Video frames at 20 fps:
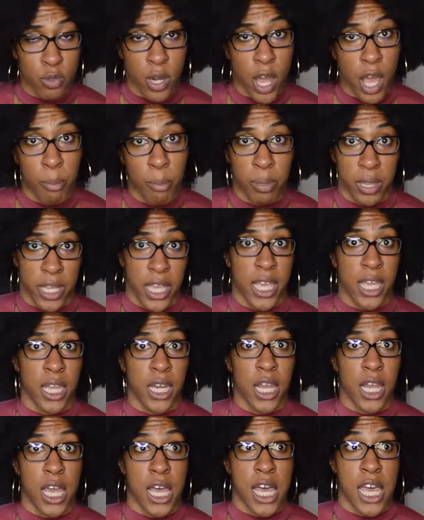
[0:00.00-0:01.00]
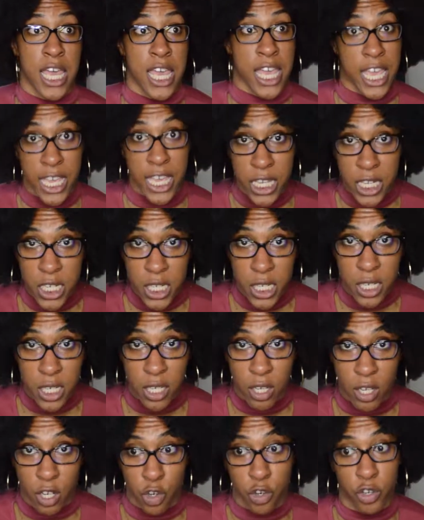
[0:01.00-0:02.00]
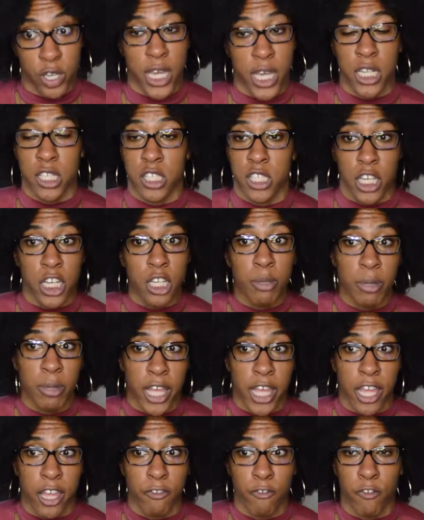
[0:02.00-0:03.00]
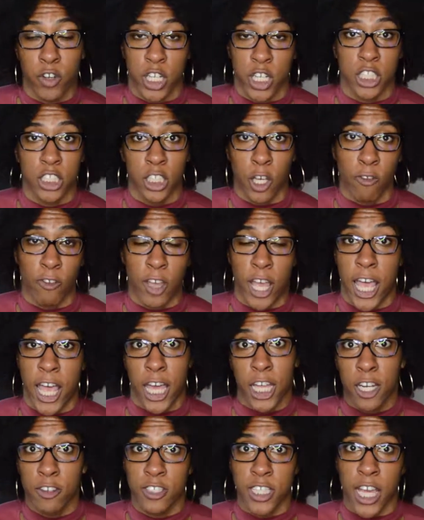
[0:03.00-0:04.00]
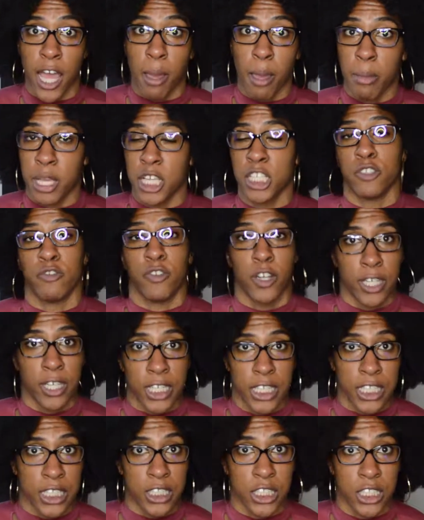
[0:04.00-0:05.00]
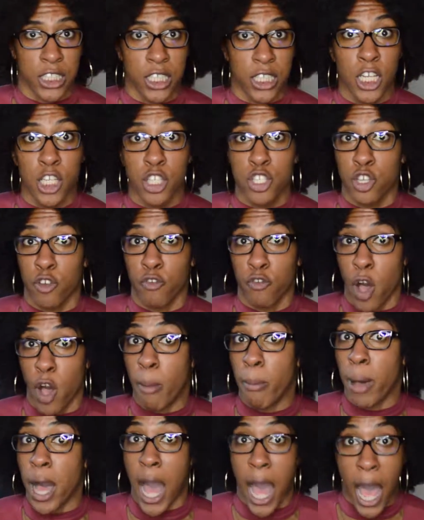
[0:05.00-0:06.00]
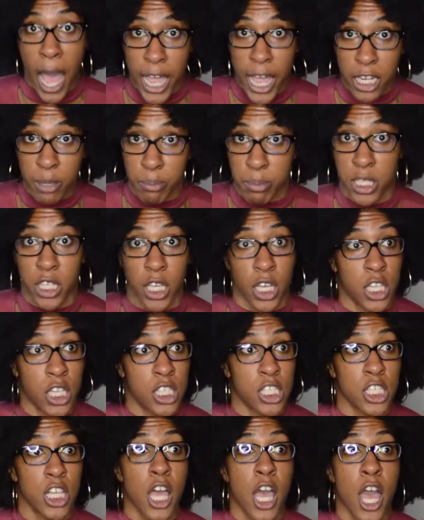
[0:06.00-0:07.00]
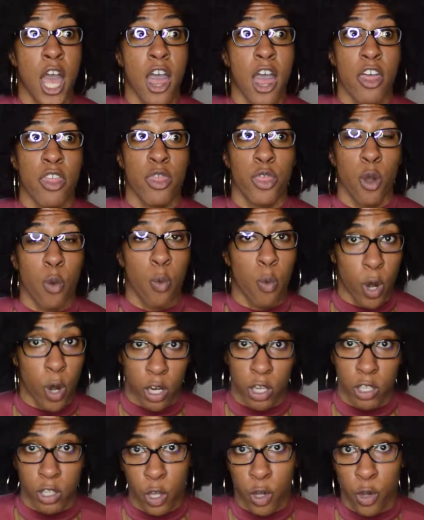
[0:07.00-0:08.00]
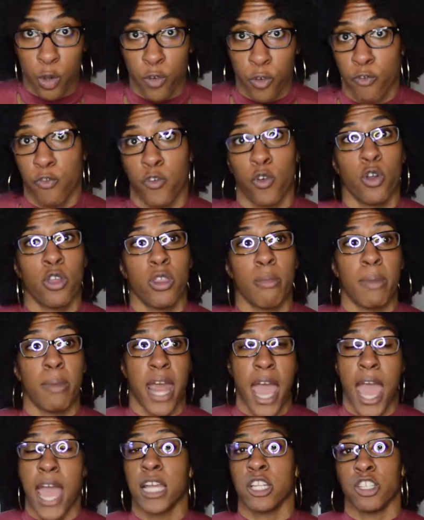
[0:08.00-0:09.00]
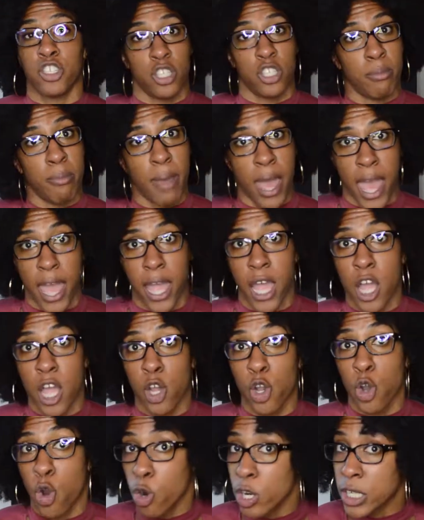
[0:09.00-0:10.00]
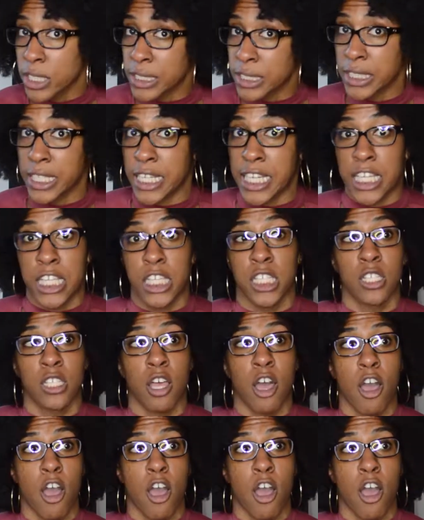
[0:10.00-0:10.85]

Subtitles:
not plan ahead, create a study plan for yourself ahead of time, it's very easy to fall behind because the workload for the Manhattan Gmat course is